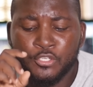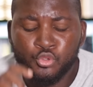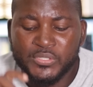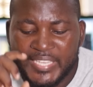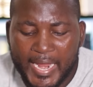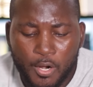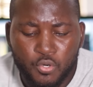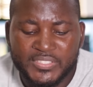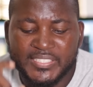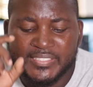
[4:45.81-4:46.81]
to
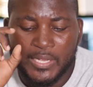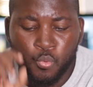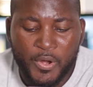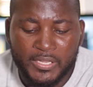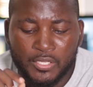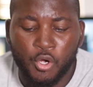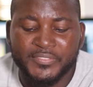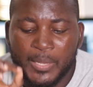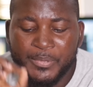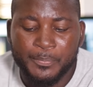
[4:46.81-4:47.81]
tout the will
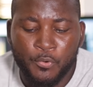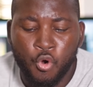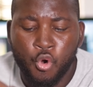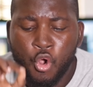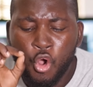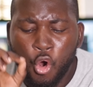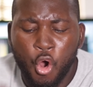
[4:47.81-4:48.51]
of the people